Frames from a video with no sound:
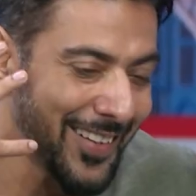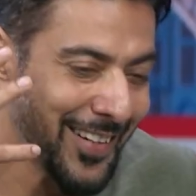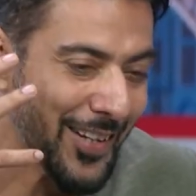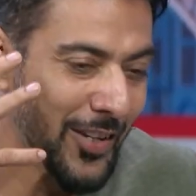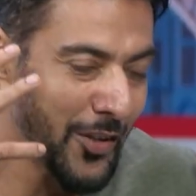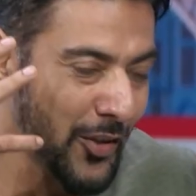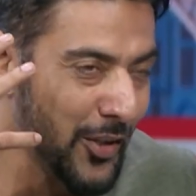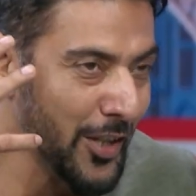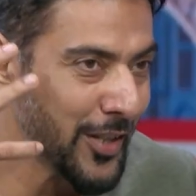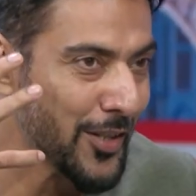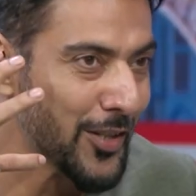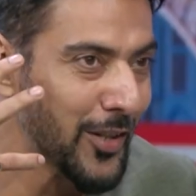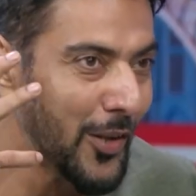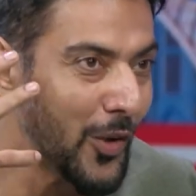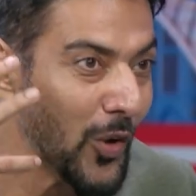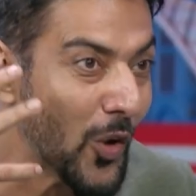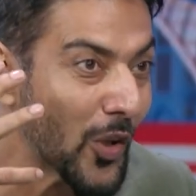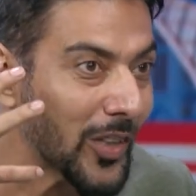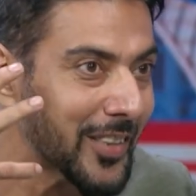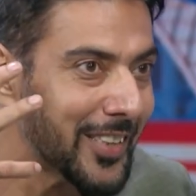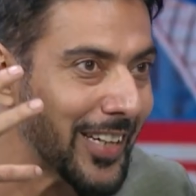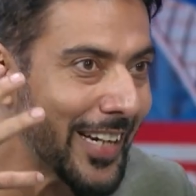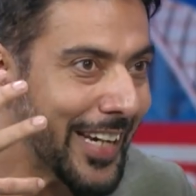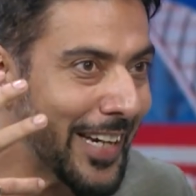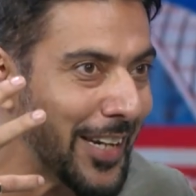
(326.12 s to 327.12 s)
You need to
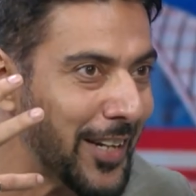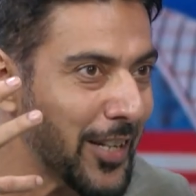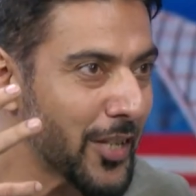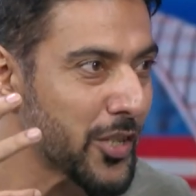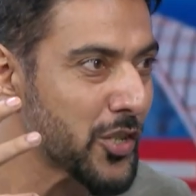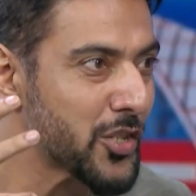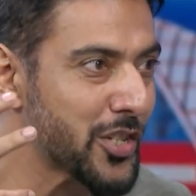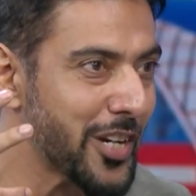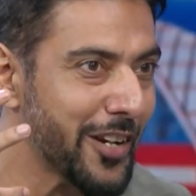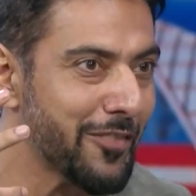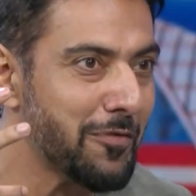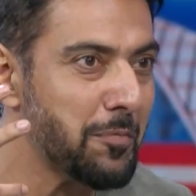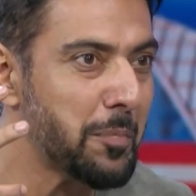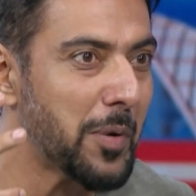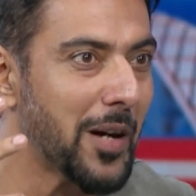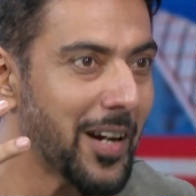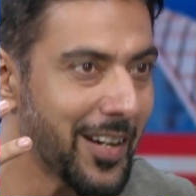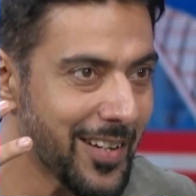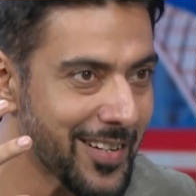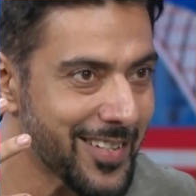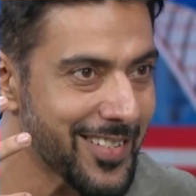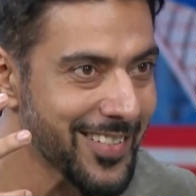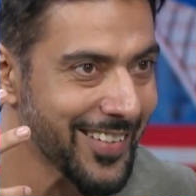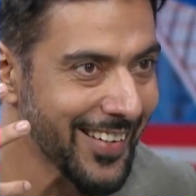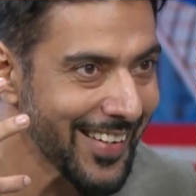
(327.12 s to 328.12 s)
look the Indian chef
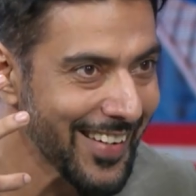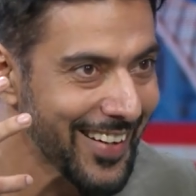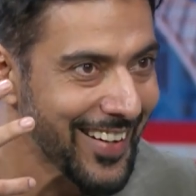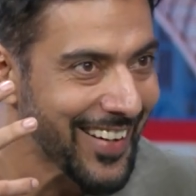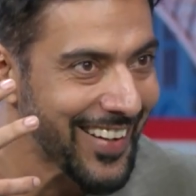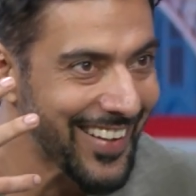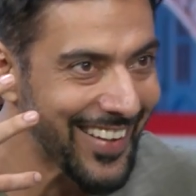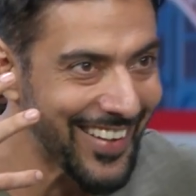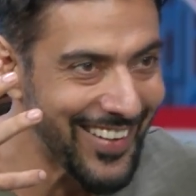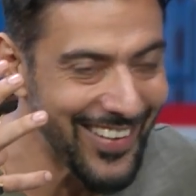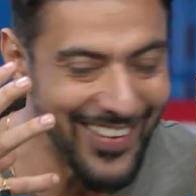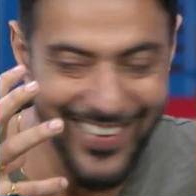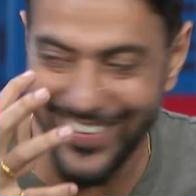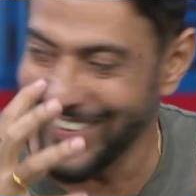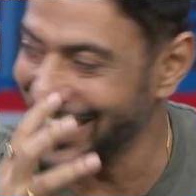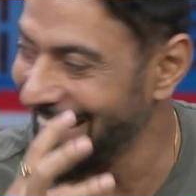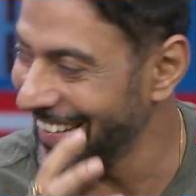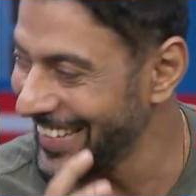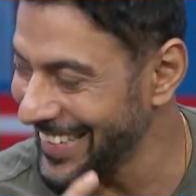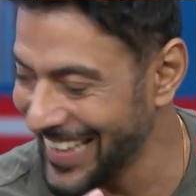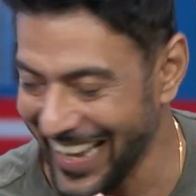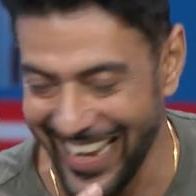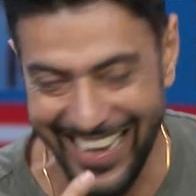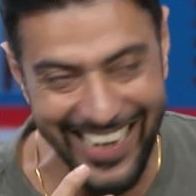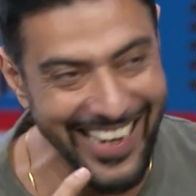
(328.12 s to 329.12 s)
part, you
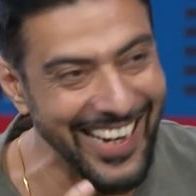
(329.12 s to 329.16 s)
know?